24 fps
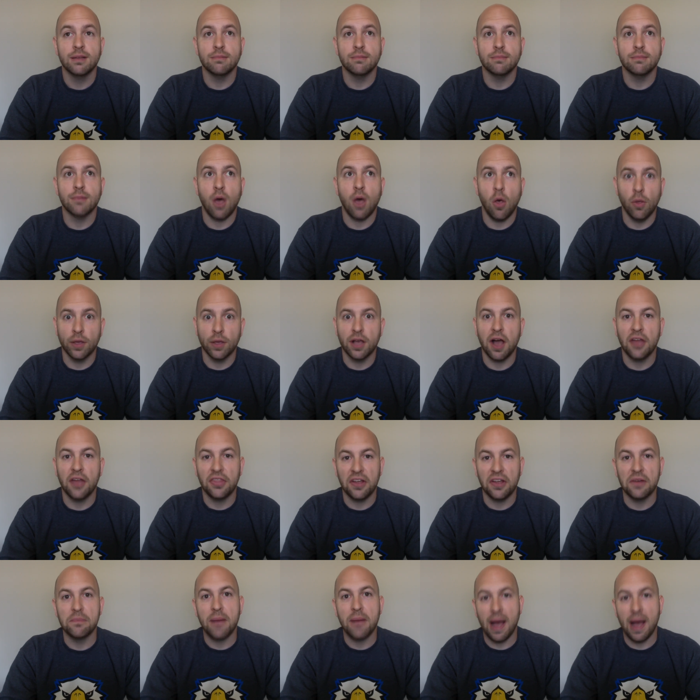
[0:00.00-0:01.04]
only got
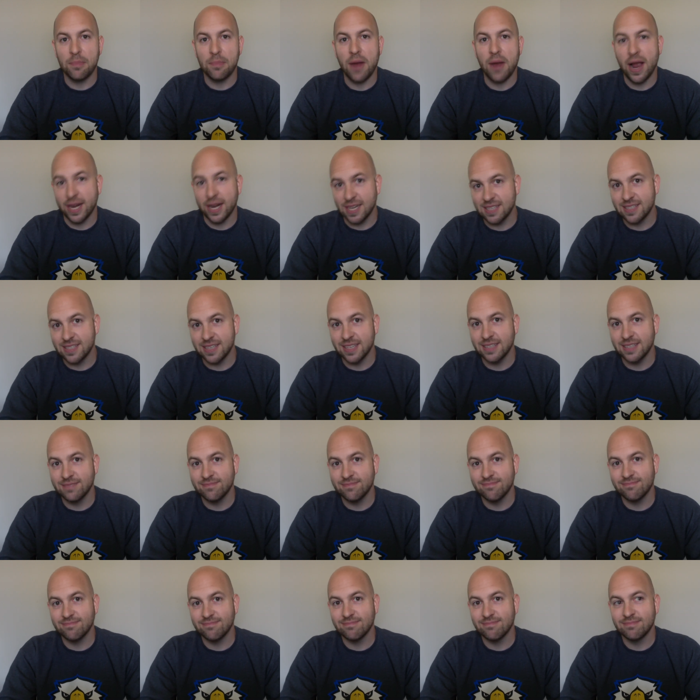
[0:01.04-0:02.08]
there by practicing.
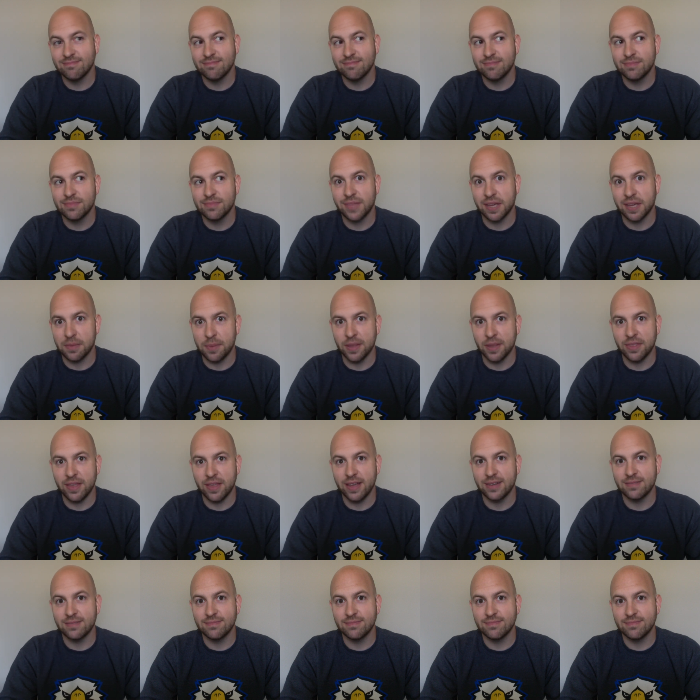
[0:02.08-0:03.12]
Think about
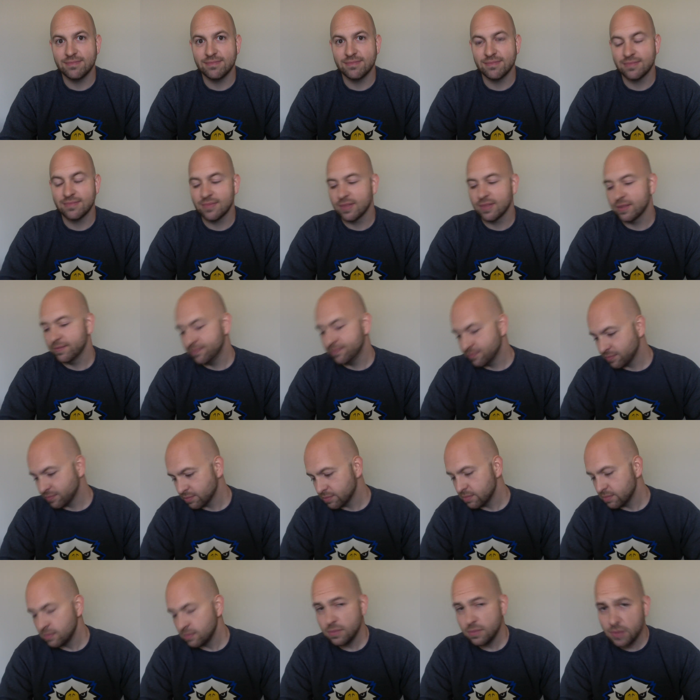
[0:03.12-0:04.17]
that.
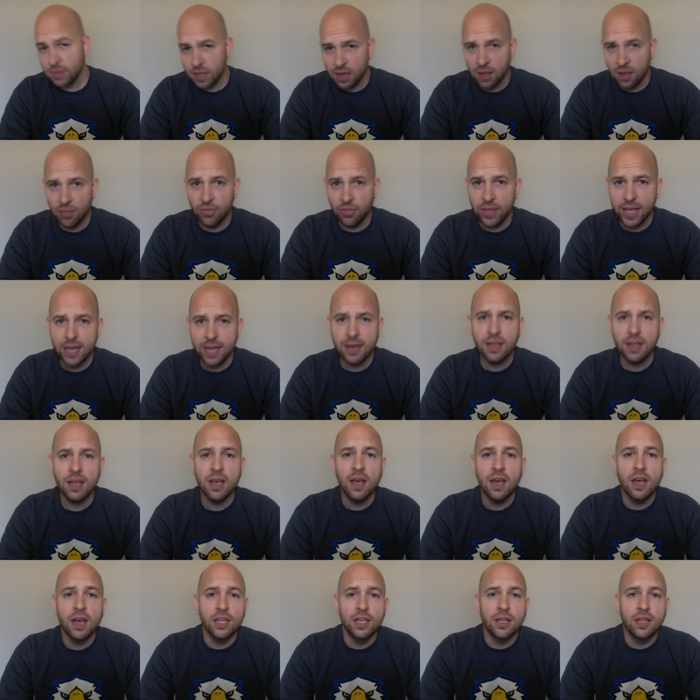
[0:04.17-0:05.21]
Then
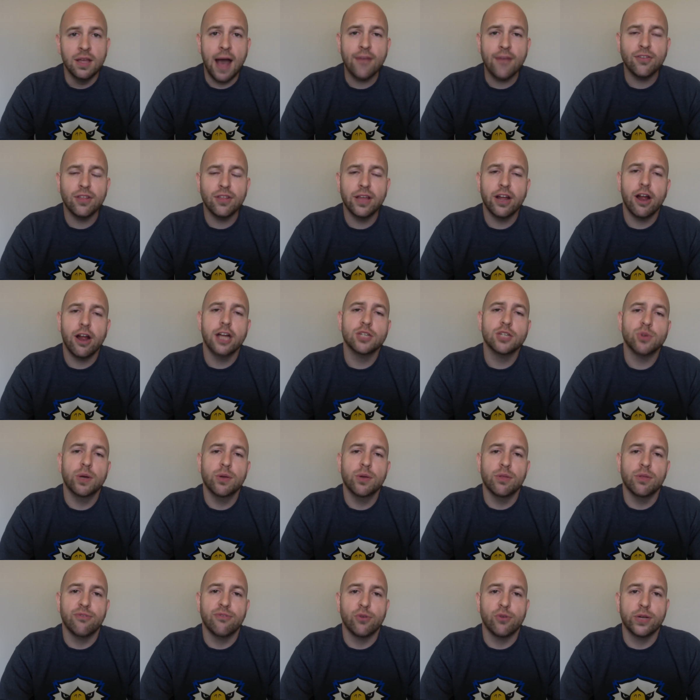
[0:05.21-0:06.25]
after they graduate
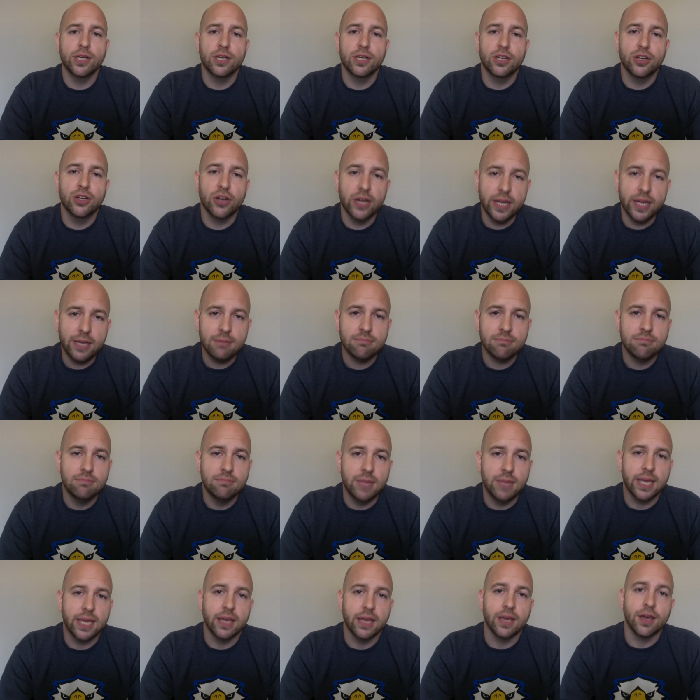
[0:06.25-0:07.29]
with a four-year degree,
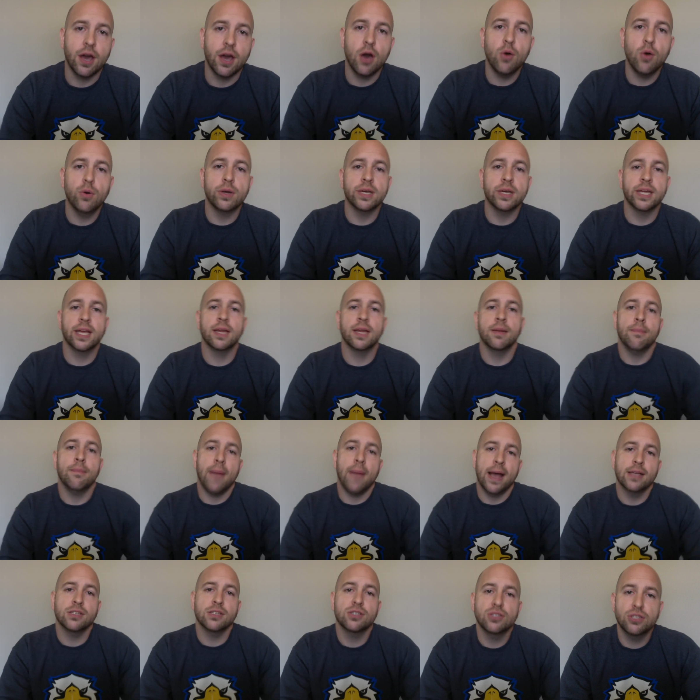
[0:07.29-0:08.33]
they can go and get a
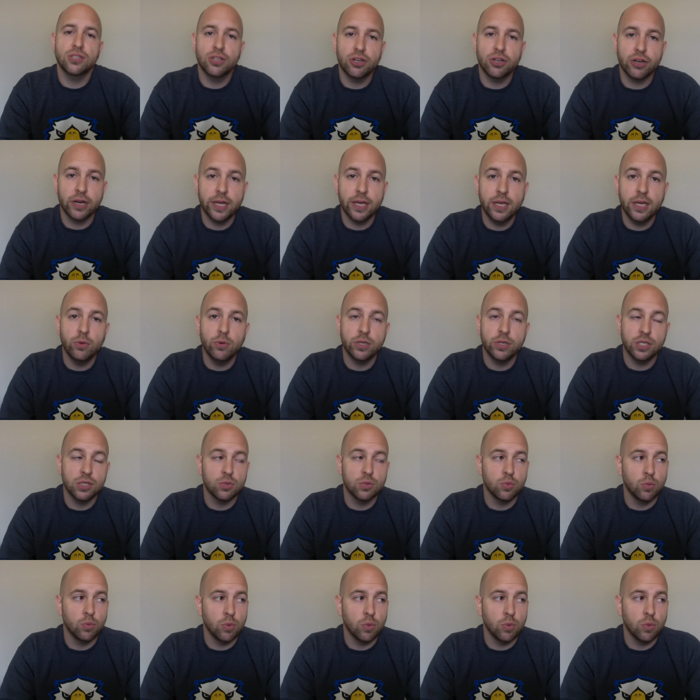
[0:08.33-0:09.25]
master's degree, which is